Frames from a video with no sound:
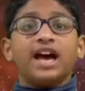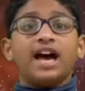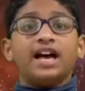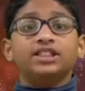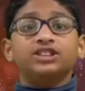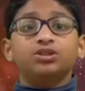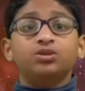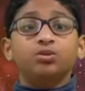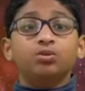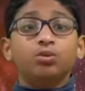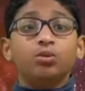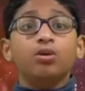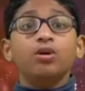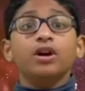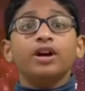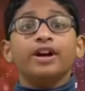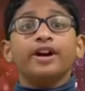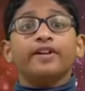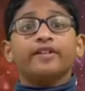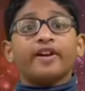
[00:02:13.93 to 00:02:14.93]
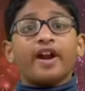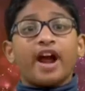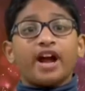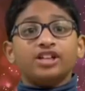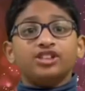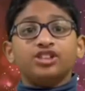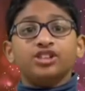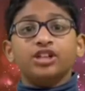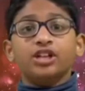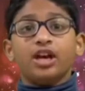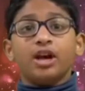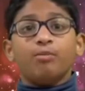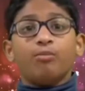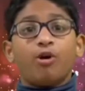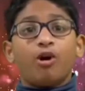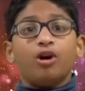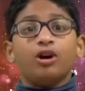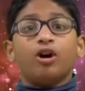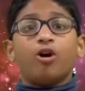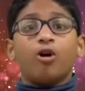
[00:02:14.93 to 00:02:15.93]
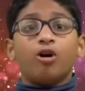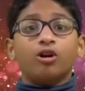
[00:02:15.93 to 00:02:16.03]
as do interaction among